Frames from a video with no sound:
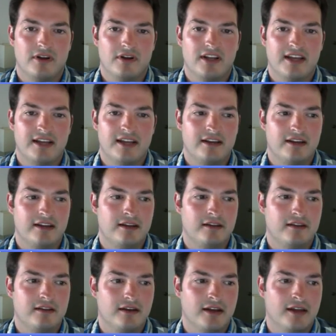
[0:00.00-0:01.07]
and
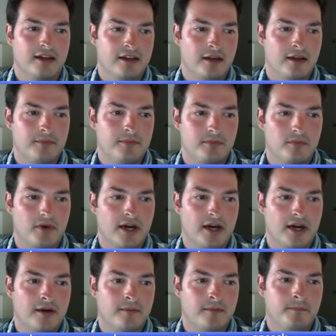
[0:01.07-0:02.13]
and i ended up
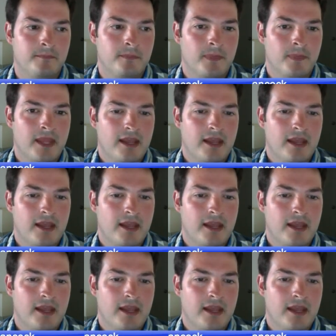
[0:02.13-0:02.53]
um,